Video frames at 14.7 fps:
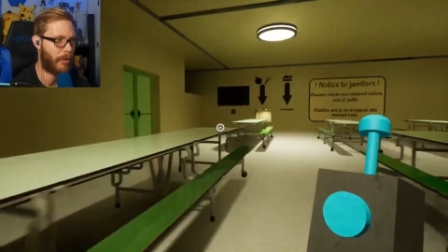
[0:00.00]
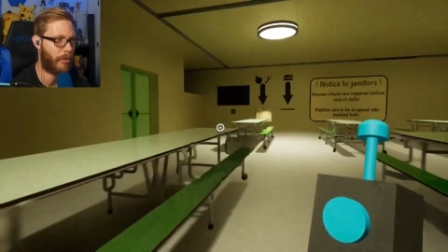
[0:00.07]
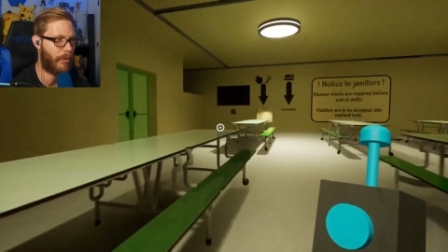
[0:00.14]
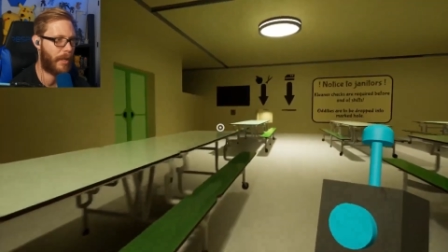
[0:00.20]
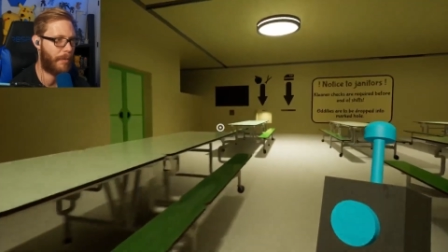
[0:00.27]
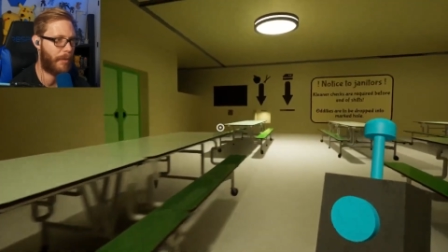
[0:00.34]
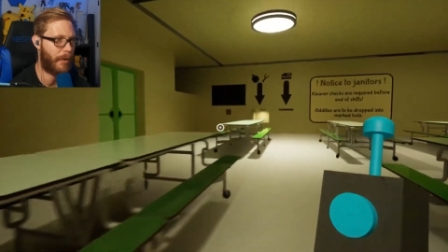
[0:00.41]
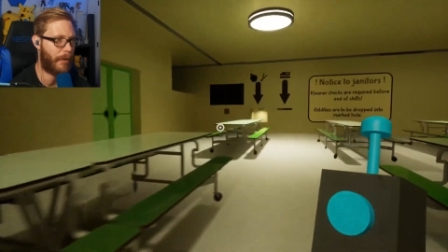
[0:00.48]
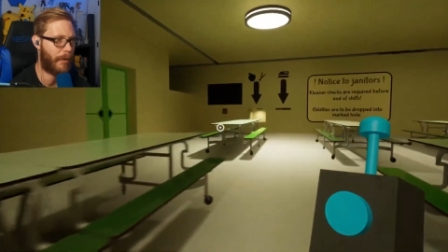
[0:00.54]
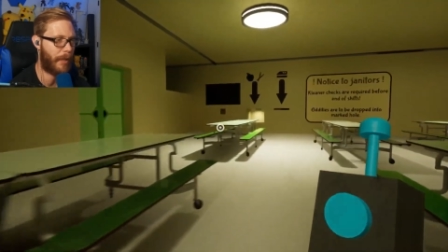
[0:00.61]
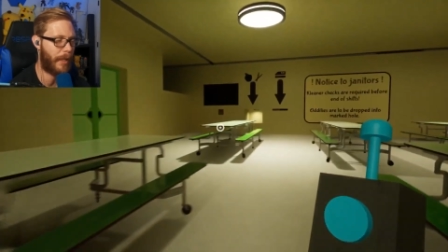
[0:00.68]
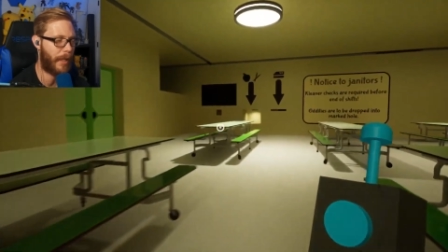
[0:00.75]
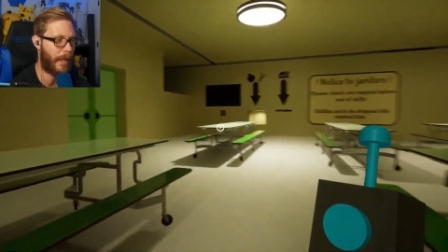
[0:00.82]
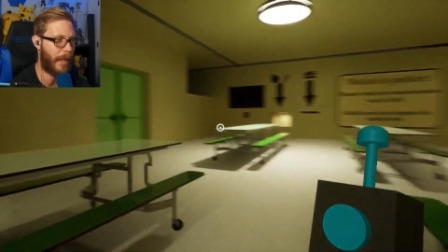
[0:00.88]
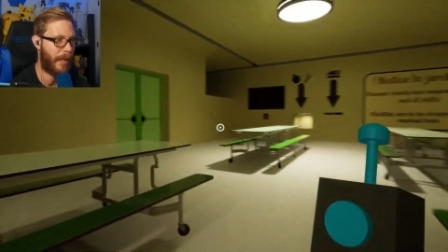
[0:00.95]
creepier
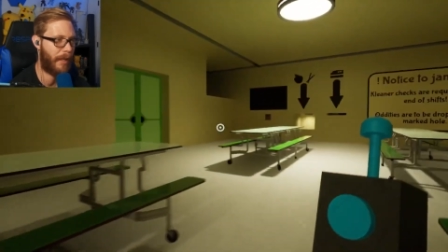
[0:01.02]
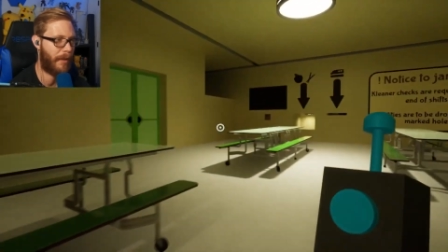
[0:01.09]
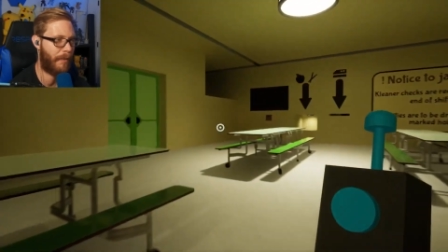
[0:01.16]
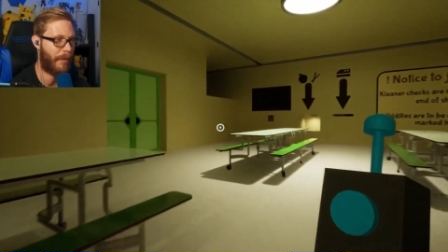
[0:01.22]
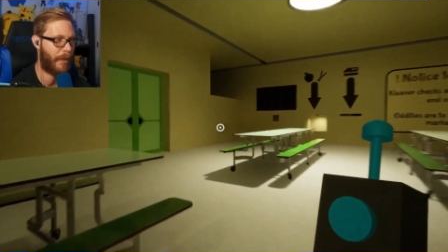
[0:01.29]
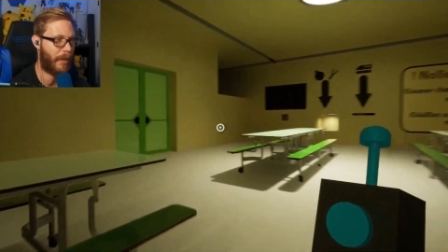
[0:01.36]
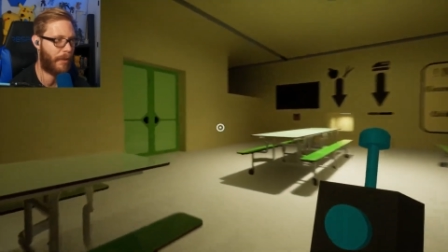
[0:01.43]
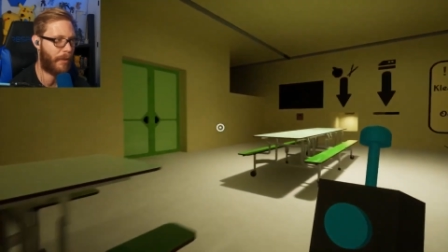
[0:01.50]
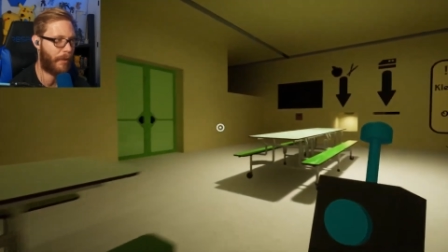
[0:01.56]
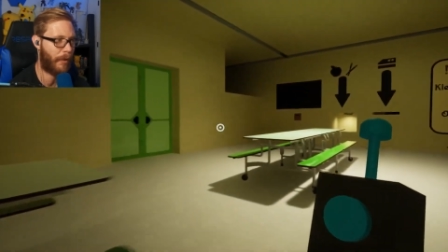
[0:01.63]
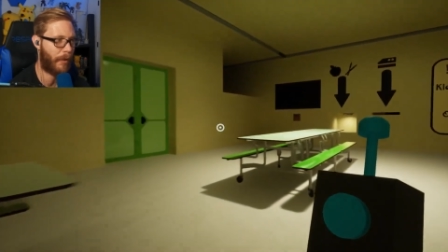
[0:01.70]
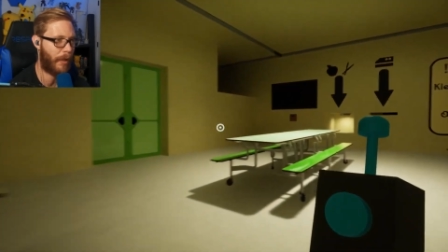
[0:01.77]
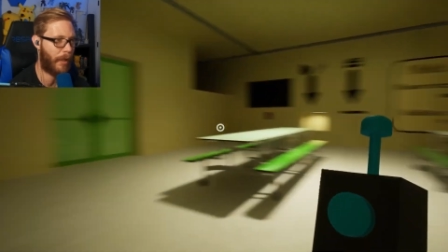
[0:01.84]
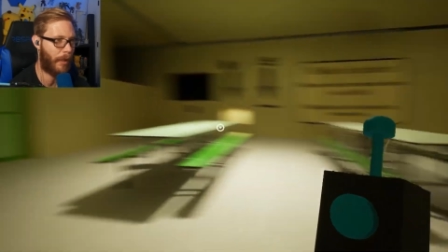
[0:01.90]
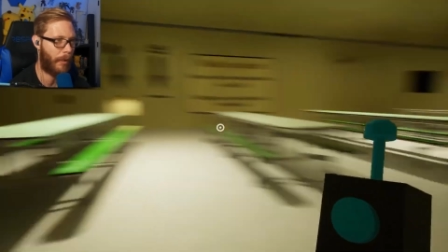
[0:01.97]
than any of the
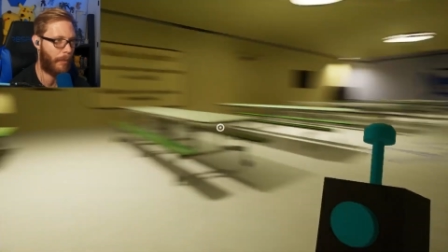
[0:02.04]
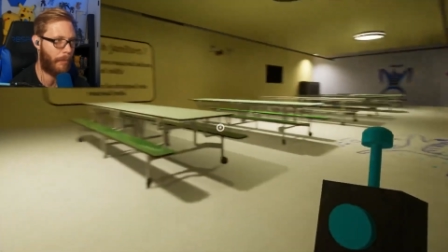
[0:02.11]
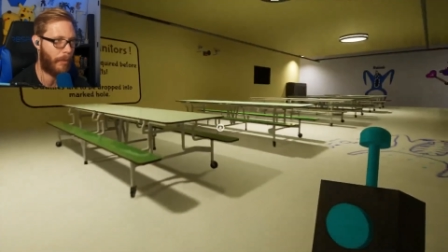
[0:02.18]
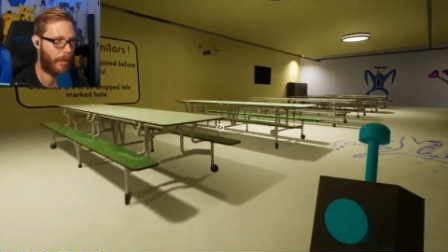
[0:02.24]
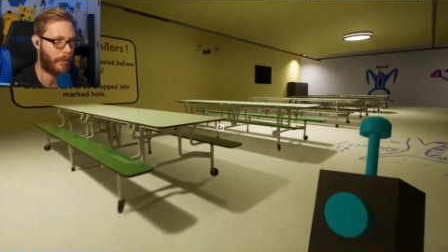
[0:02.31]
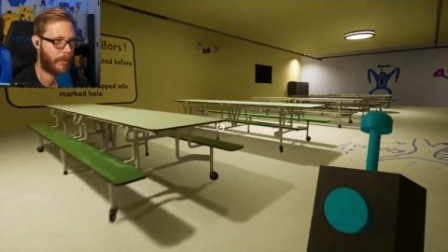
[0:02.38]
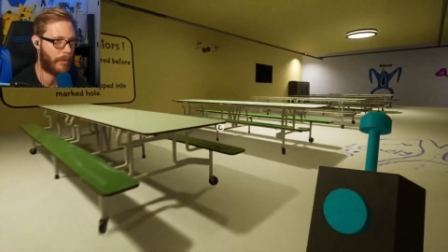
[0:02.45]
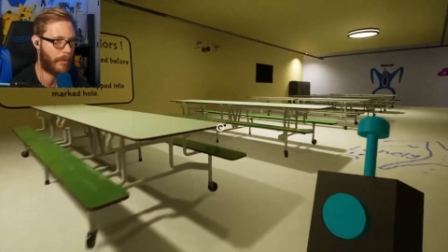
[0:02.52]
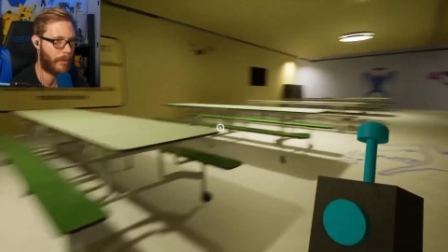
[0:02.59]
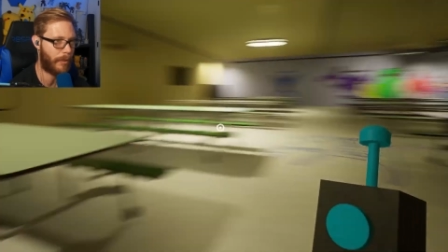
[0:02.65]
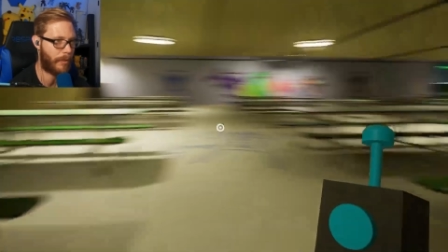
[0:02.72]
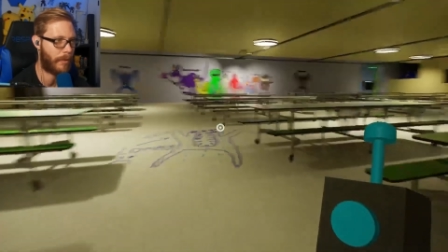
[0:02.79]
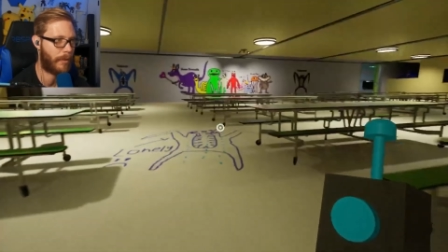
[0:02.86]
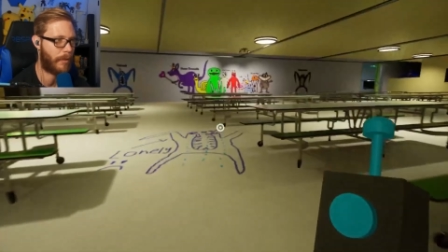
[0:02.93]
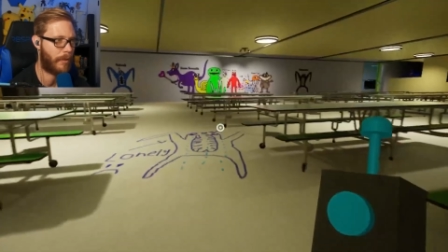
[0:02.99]
other uh, monsters.